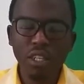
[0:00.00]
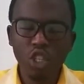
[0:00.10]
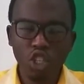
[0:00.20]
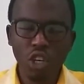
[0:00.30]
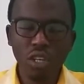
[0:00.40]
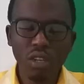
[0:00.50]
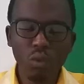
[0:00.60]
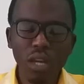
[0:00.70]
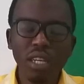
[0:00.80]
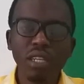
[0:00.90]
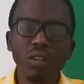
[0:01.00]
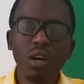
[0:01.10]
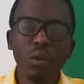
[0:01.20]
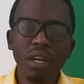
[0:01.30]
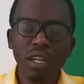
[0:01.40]
journey
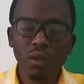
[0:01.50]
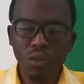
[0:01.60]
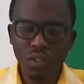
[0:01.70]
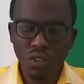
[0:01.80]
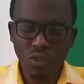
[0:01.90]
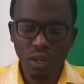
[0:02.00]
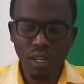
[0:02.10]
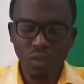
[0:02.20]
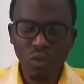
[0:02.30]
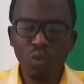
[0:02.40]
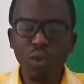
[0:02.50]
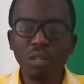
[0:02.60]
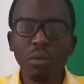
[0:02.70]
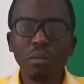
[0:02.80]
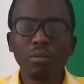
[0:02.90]
while I was trying to create my